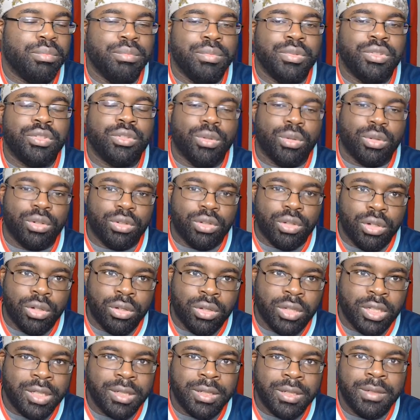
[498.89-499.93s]
scored a
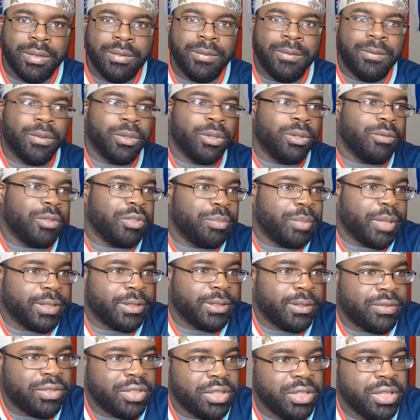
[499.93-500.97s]
goal for their
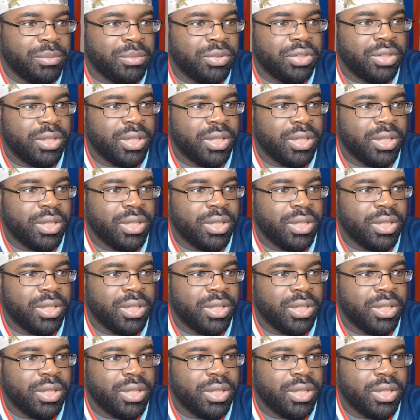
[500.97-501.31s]
respective teams.